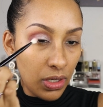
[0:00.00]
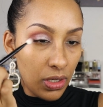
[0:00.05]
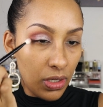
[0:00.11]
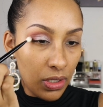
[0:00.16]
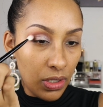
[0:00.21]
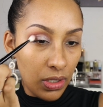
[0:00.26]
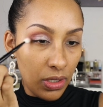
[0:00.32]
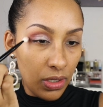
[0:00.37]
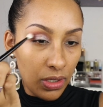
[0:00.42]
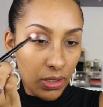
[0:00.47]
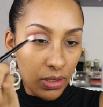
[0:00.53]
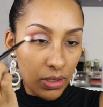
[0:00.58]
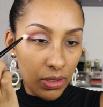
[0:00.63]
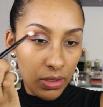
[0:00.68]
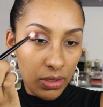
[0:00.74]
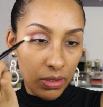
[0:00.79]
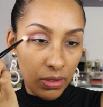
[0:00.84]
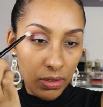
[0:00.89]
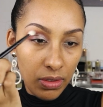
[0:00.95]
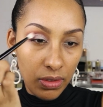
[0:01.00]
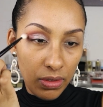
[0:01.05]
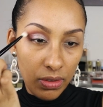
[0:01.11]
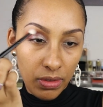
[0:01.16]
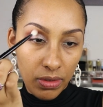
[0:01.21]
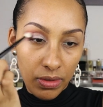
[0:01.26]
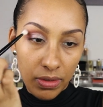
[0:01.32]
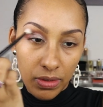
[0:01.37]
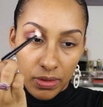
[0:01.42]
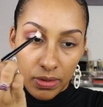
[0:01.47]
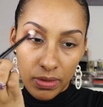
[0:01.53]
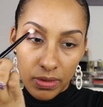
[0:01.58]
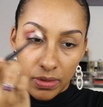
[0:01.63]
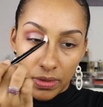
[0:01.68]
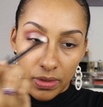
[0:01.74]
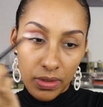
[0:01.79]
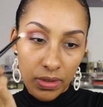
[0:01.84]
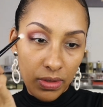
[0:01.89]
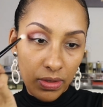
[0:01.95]

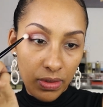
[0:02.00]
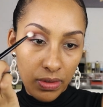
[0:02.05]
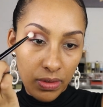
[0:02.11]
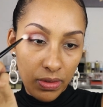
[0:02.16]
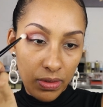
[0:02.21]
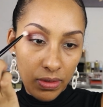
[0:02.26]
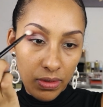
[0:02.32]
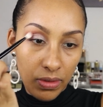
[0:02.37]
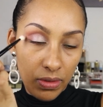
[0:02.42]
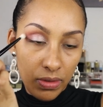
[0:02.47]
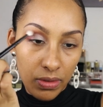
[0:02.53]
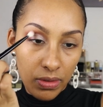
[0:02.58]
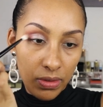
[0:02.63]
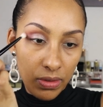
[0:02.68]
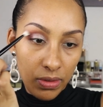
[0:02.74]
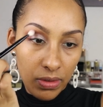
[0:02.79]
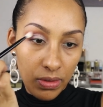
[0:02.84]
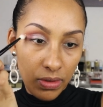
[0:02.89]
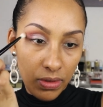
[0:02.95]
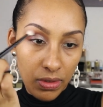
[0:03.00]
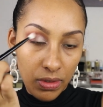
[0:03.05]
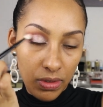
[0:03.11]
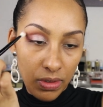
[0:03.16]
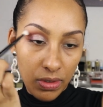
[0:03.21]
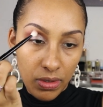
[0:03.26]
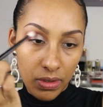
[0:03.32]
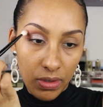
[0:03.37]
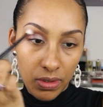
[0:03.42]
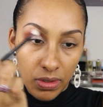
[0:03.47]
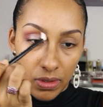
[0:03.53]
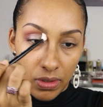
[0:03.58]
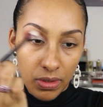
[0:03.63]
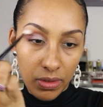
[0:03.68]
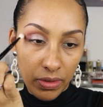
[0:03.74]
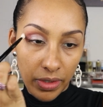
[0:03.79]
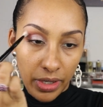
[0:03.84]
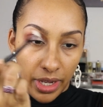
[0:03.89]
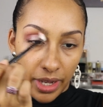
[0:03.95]

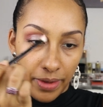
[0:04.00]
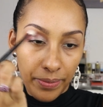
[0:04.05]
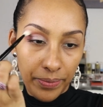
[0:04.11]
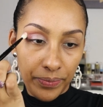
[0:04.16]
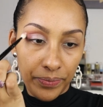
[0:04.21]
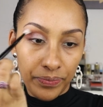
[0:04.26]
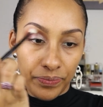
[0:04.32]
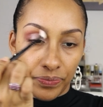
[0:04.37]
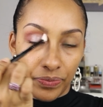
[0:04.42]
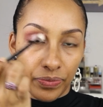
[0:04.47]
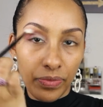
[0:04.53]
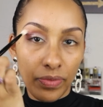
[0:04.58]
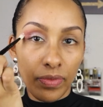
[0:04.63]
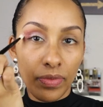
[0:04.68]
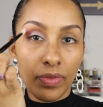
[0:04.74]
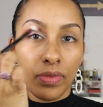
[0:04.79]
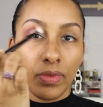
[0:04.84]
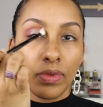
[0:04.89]
Nothing is said.